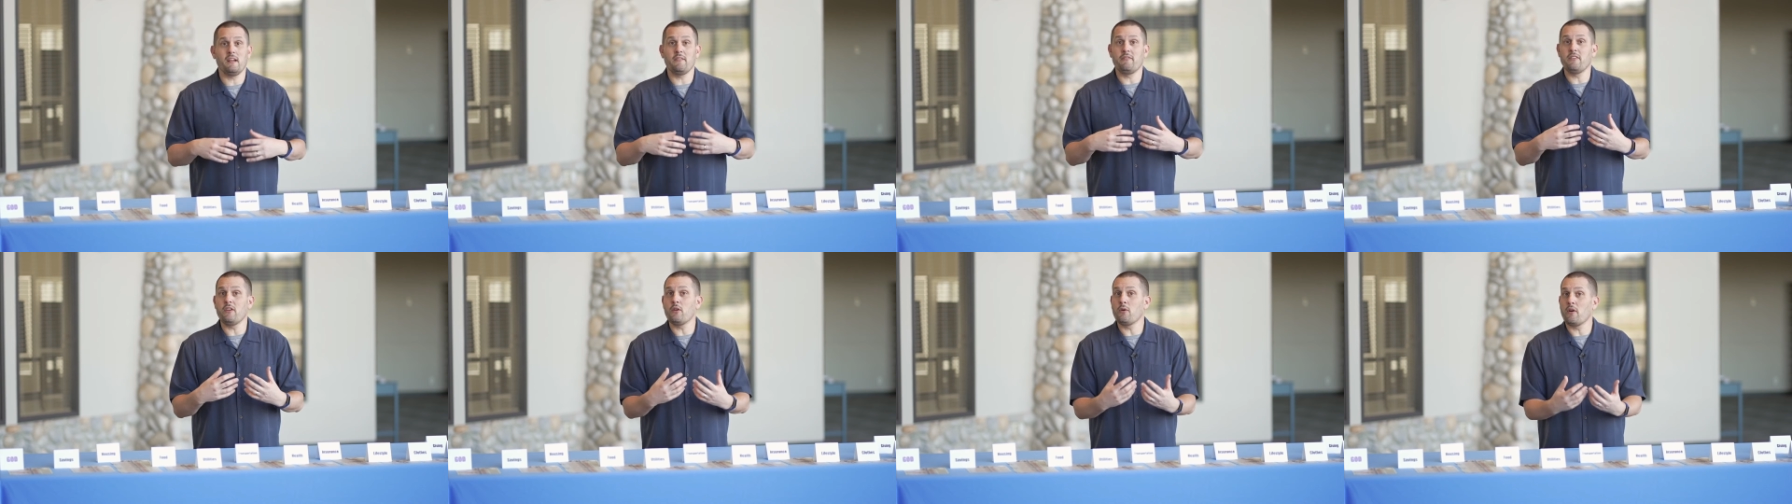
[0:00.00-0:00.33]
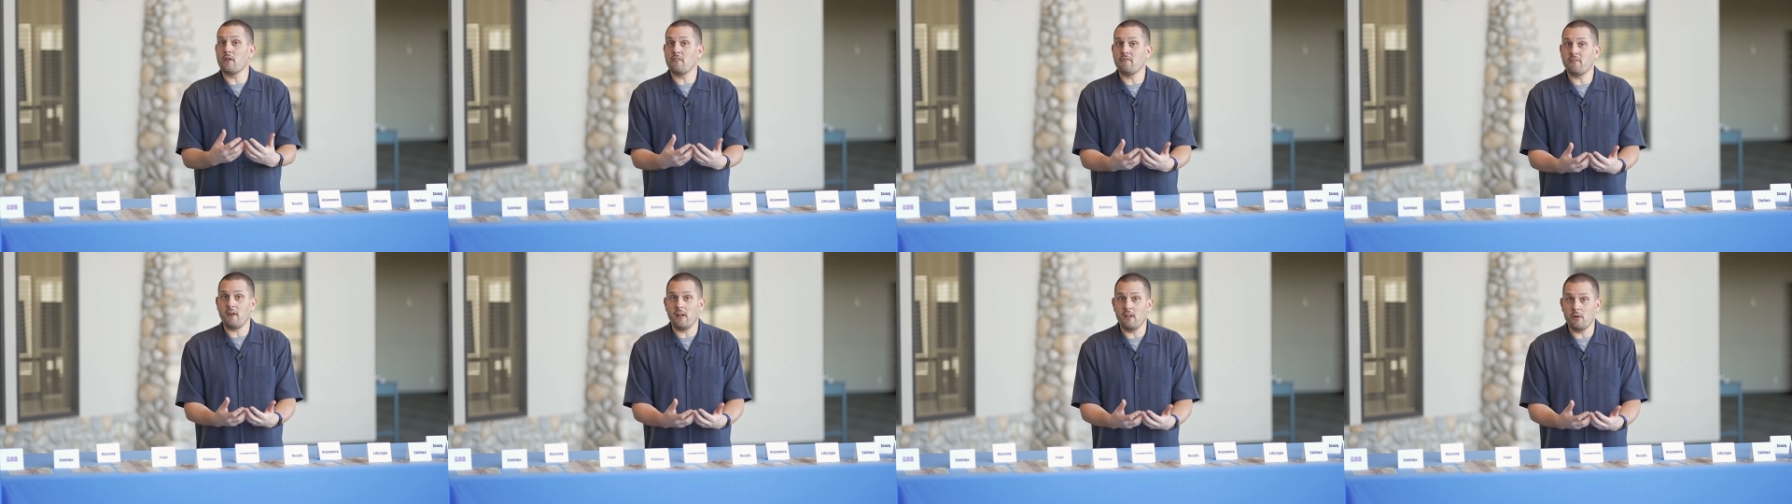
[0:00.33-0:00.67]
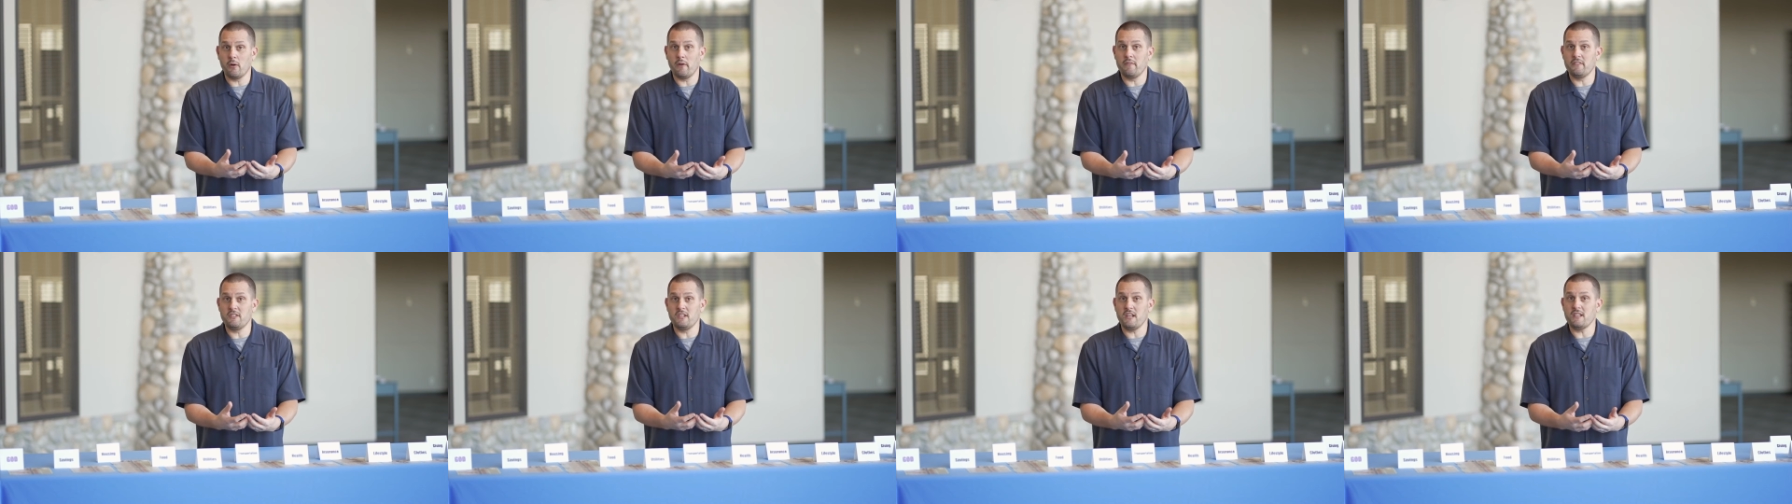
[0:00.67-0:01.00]
If you're a
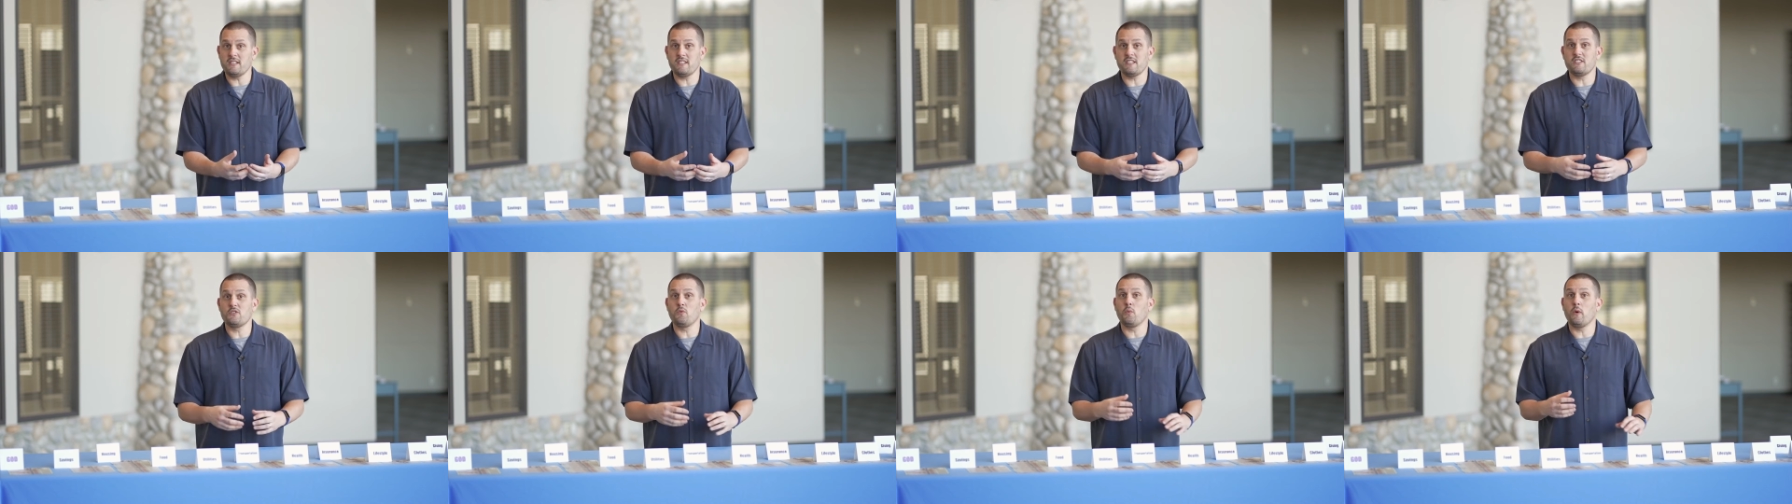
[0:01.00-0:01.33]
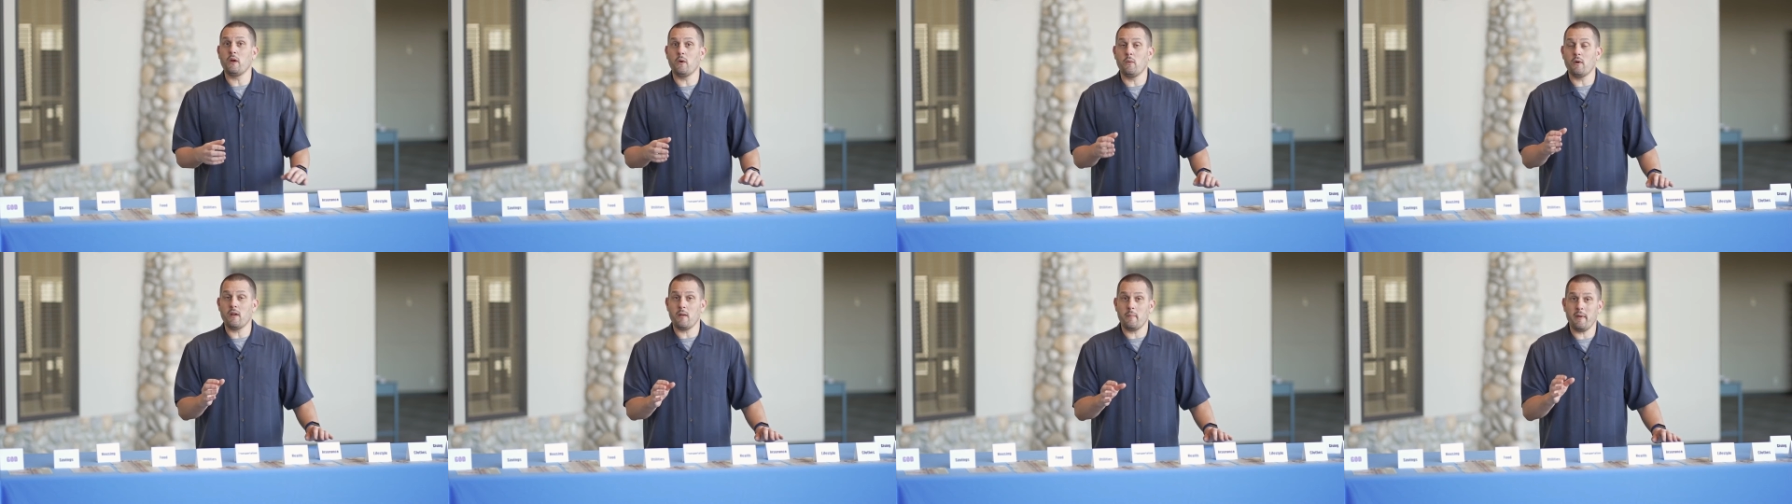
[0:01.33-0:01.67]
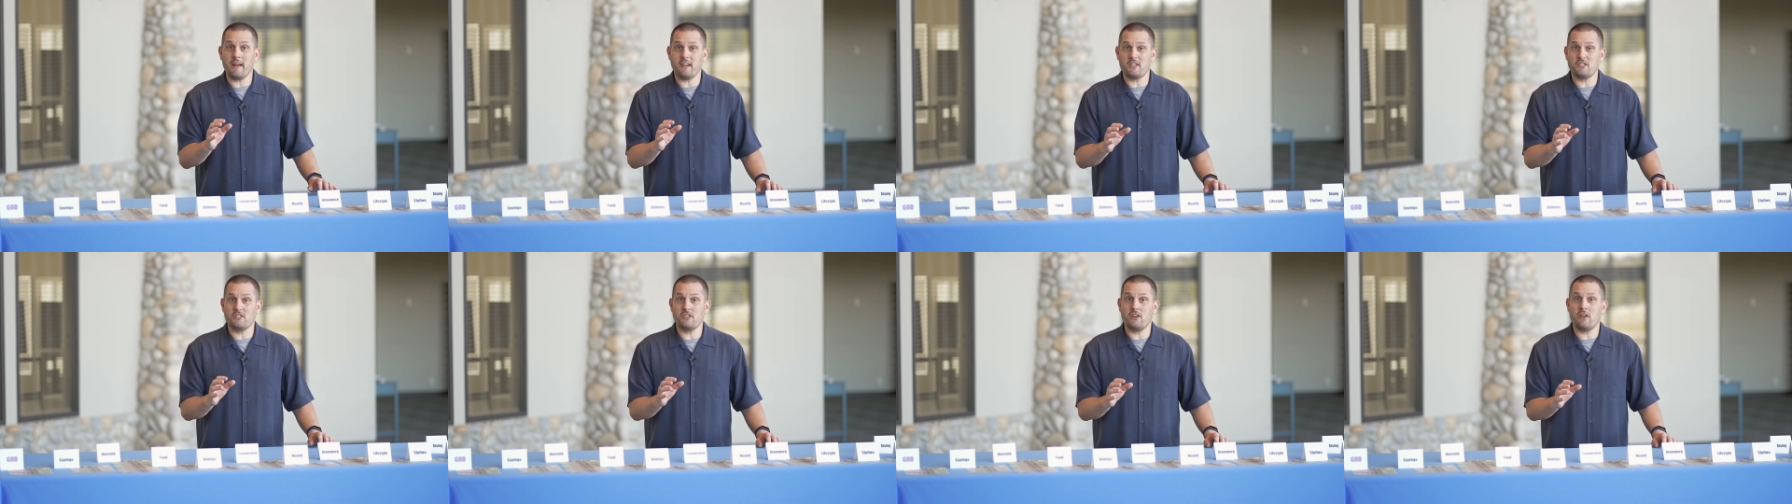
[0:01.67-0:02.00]
follower of Jesus, we want to
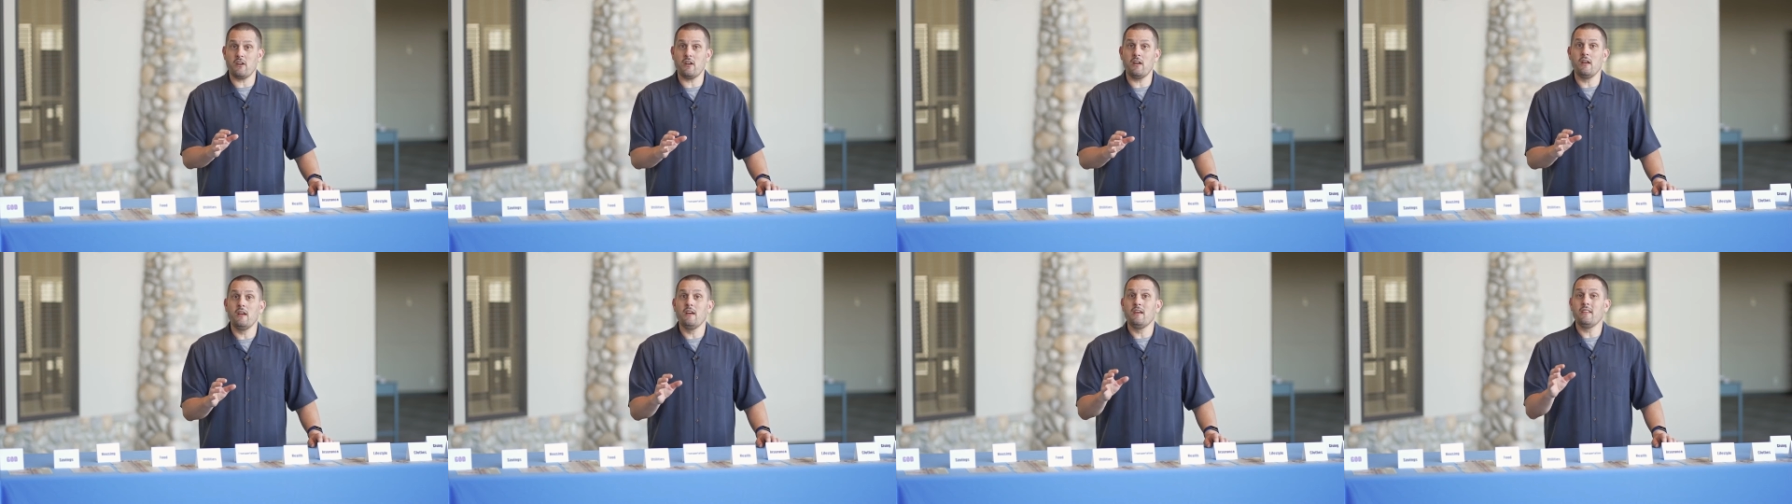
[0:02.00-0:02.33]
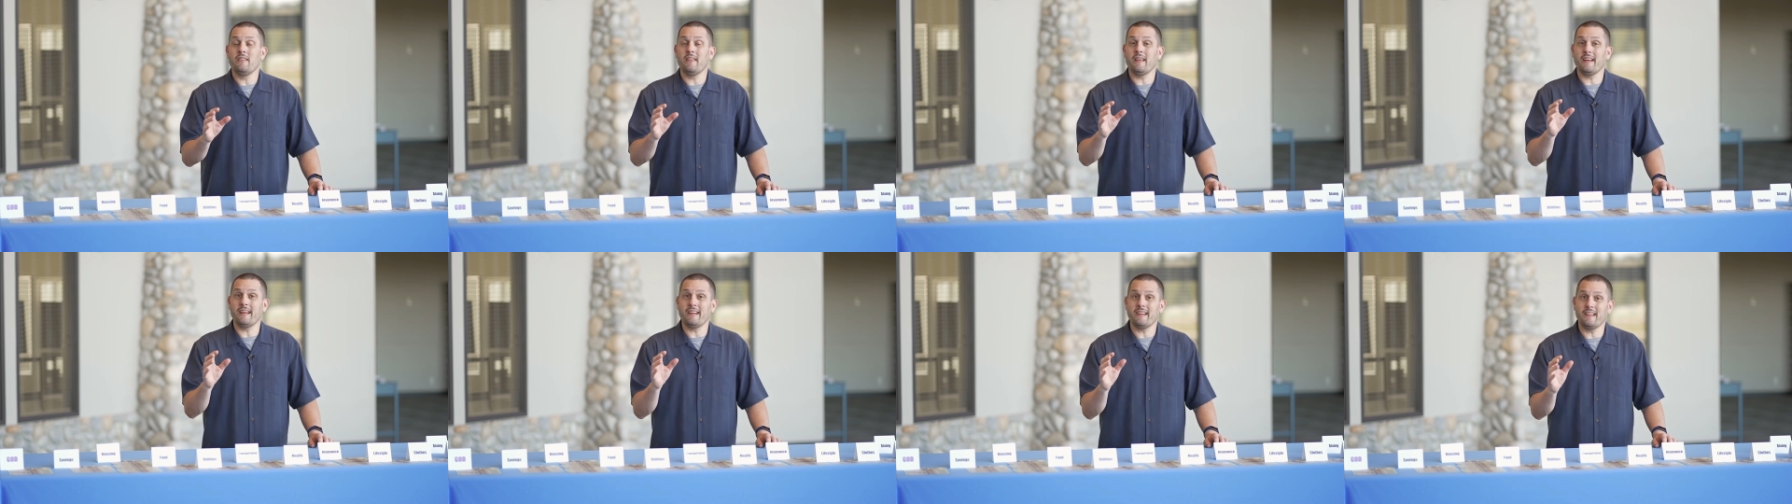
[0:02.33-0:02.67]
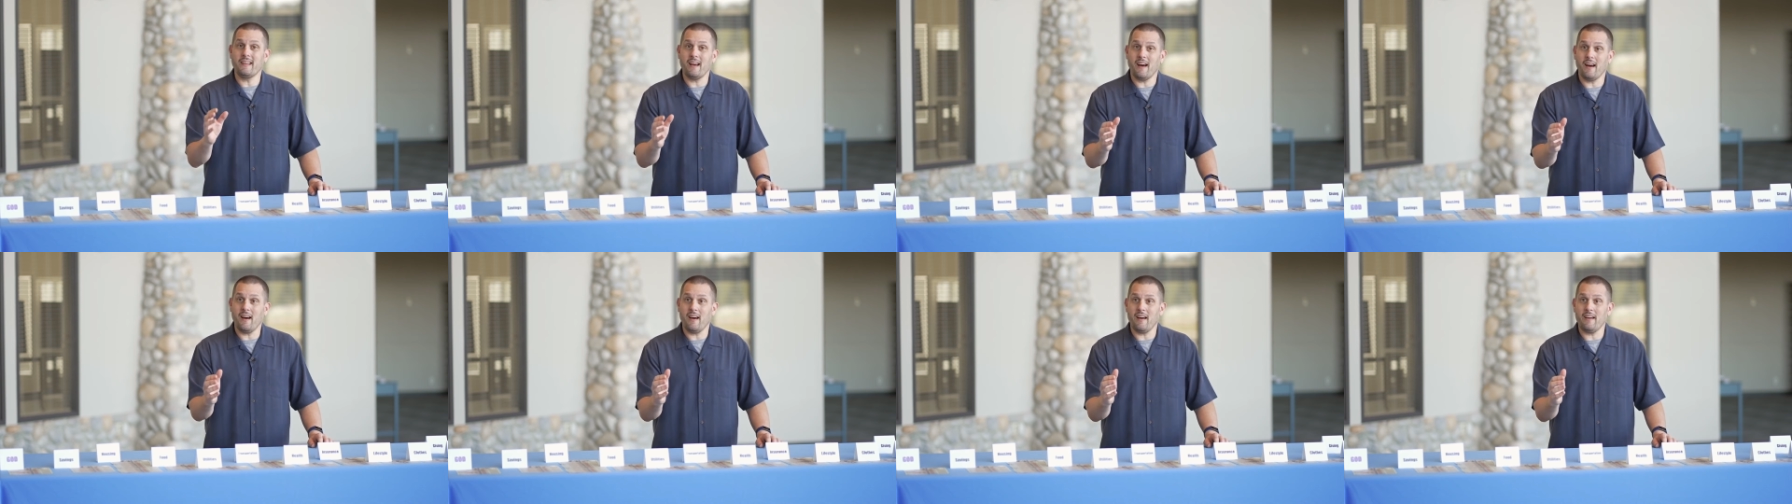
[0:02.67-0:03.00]
make sure that
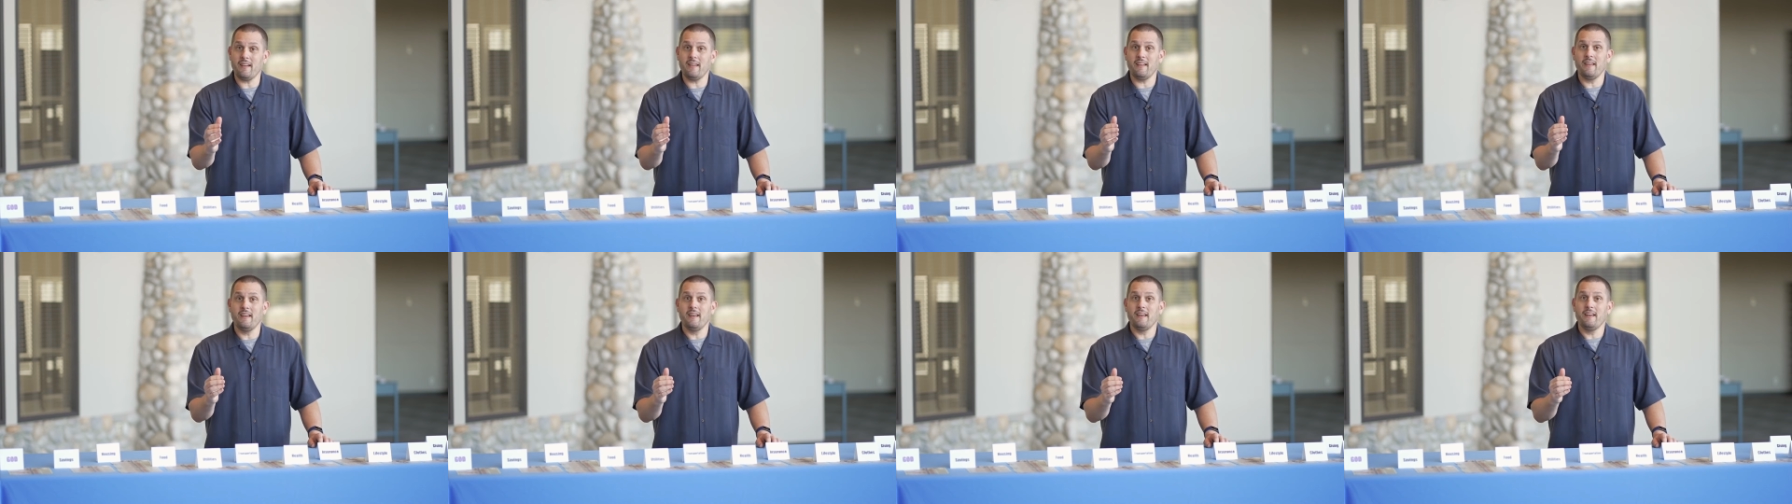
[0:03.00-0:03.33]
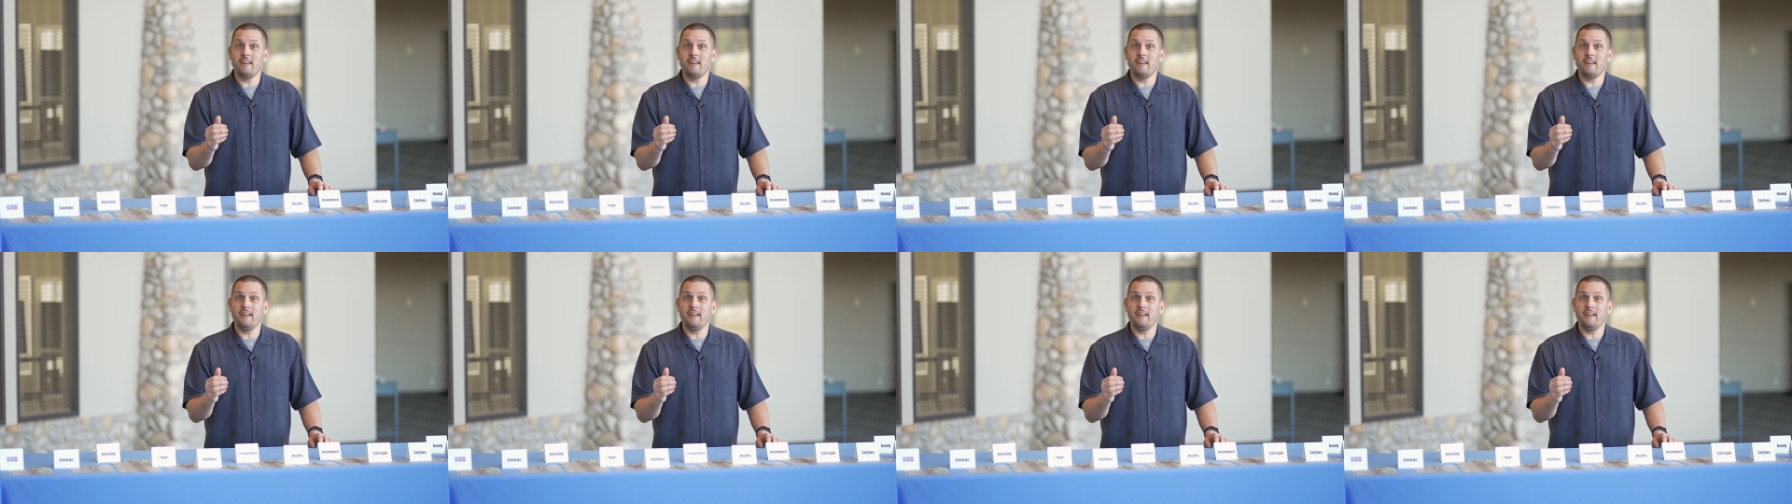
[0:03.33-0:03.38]
God